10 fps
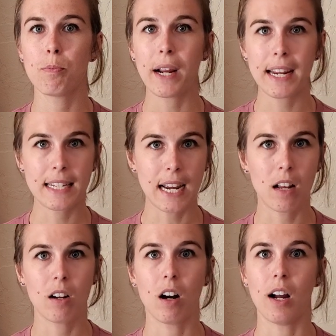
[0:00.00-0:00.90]
break it
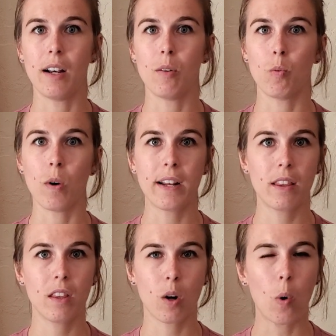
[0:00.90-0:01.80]
down on what
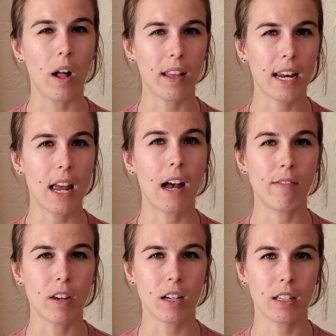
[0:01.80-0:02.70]
the quality
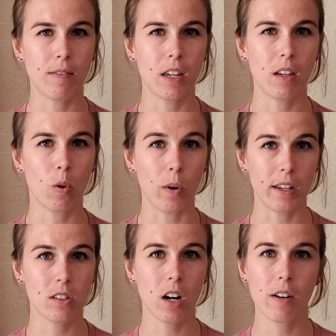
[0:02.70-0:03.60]
of Young Living
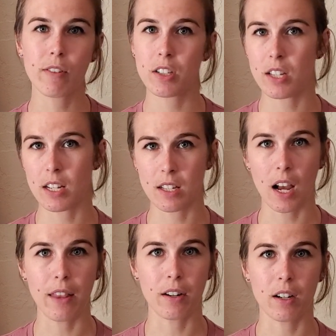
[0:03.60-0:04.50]
oils are versus
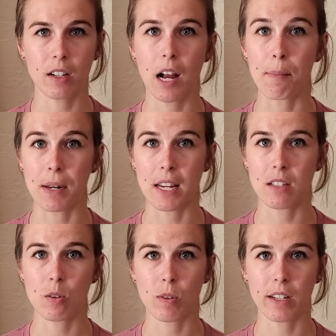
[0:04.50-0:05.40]
other
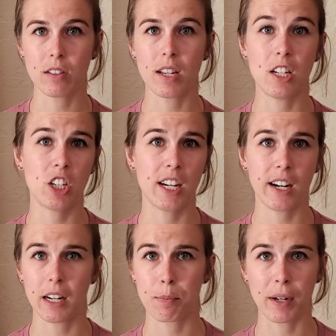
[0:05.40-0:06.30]
companies' oils and
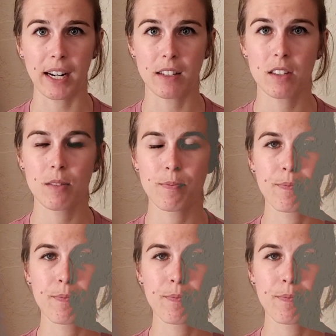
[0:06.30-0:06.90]
generic brands.